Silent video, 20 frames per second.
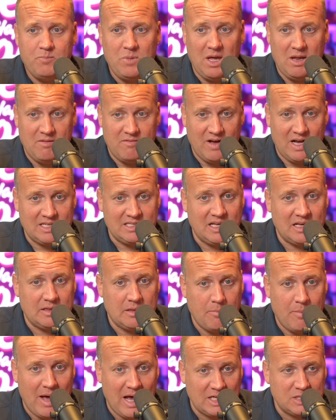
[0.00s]
Invest Like
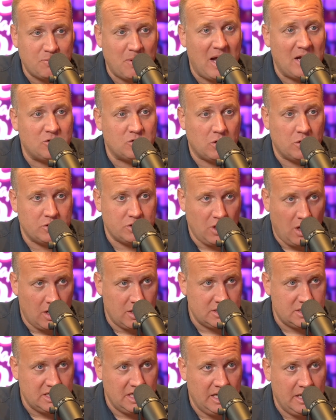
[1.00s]
the Best, Patrick
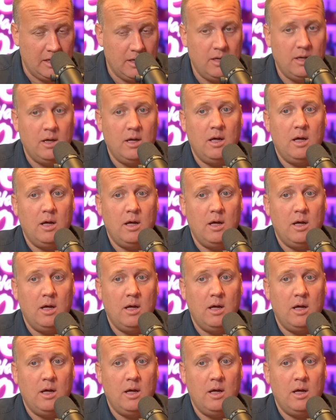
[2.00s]
O'Shaughnessy,